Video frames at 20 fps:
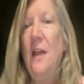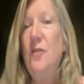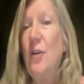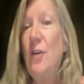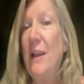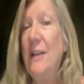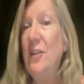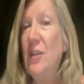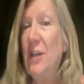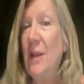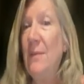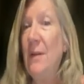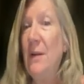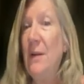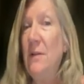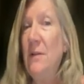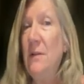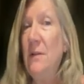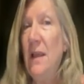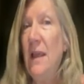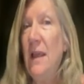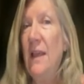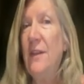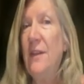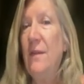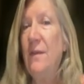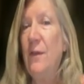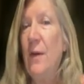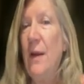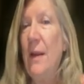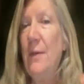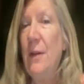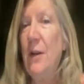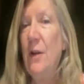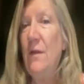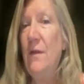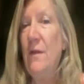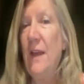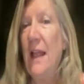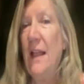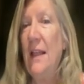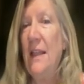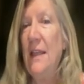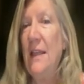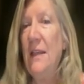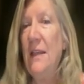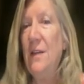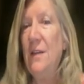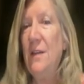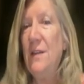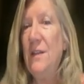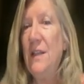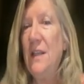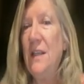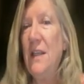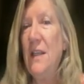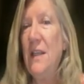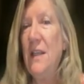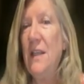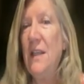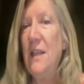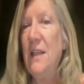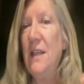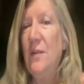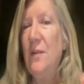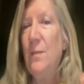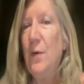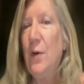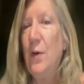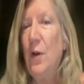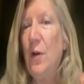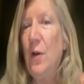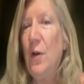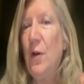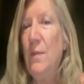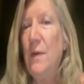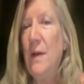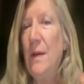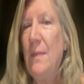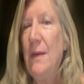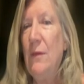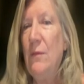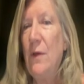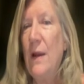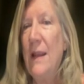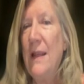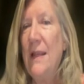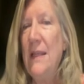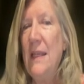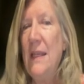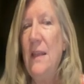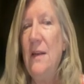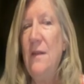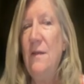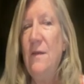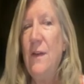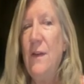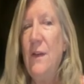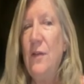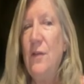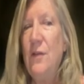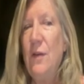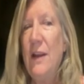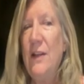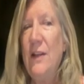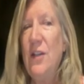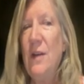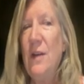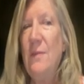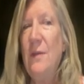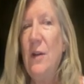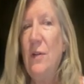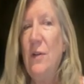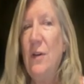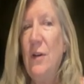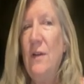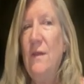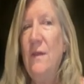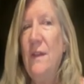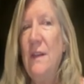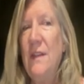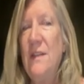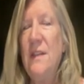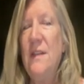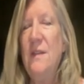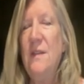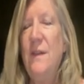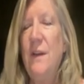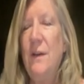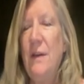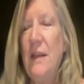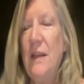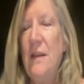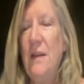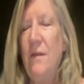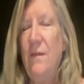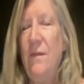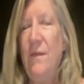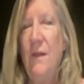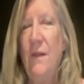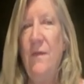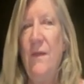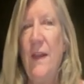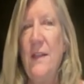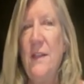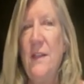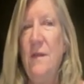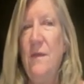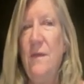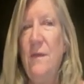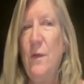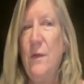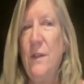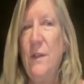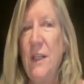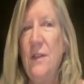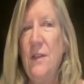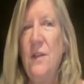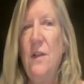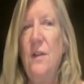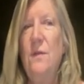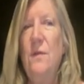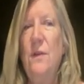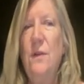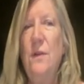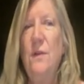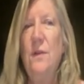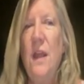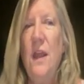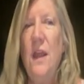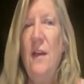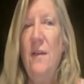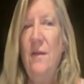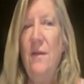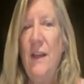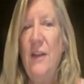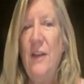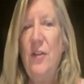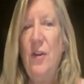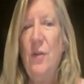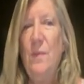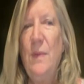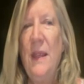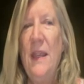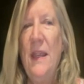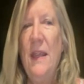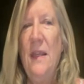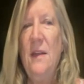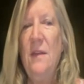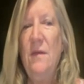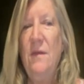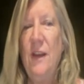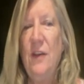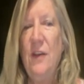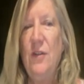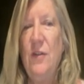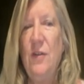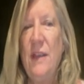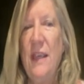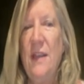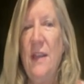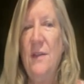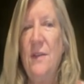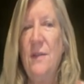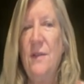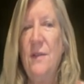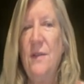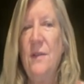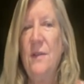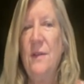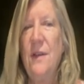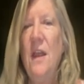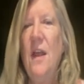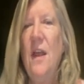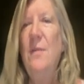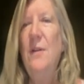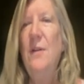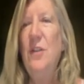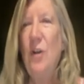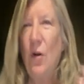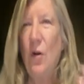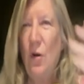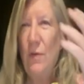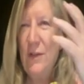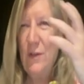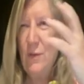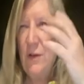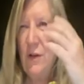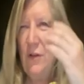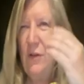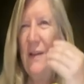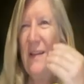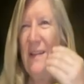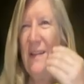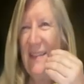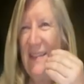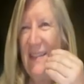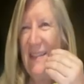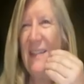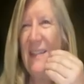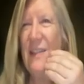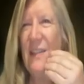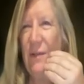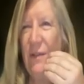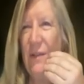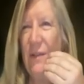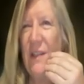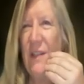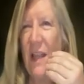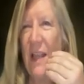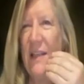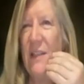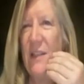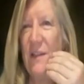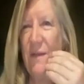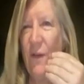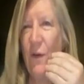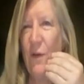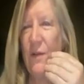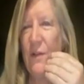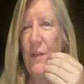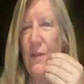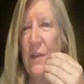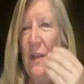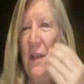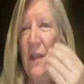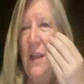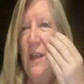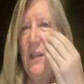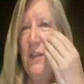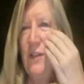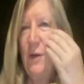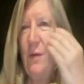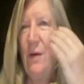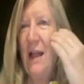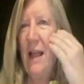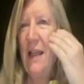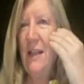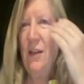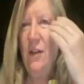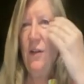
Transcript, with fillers: trigeminal at the foramen ovale. you see the probe coming right in for the trigeminal nerve. And this is very effective for tic douloureux, facial pain, and facial cancers. But you always want to look at the distal sites first. So I